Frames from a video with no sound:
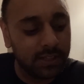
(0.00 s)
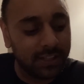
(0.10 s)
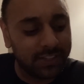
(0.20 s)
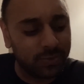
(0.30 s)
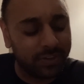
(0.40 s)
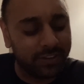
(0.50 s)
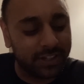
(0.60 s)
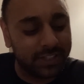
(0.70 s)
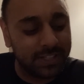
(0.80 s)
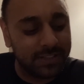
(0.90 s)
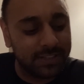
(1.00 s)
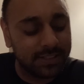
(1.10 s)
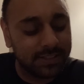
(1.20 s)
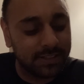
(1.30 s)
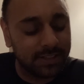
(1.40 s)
That's one thing I noticed.